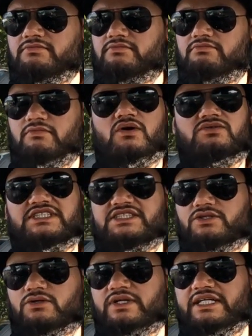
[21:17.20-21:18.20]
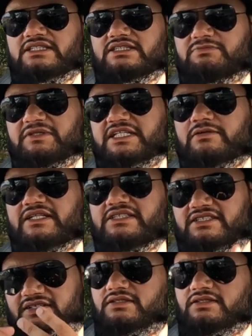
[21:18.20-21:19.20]
multi-story speed
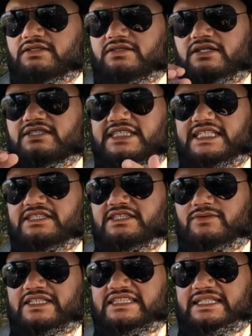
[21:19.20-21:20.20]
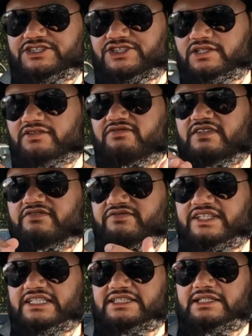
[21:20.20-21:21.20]
limit, 30 is your residential,
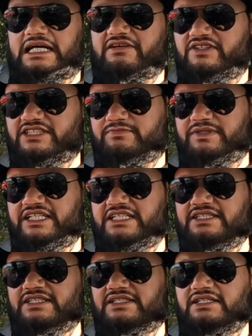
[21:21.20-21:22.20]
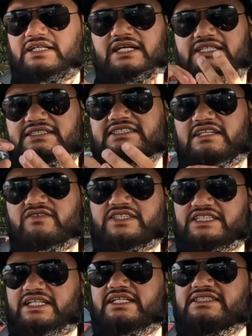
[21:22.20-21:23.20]
50 is your average speed, and
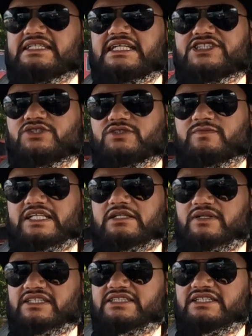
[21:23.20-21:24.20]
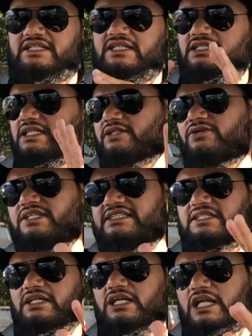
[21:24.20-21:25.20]
70 is national speed limit. And on this
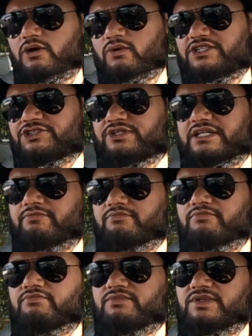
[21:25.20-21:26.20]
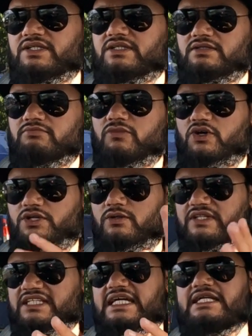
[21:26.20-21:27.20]
lower trim model
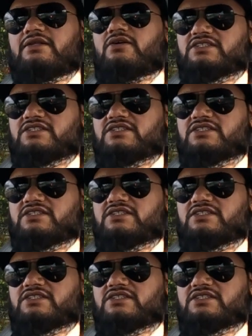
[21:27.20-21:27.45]
with the analog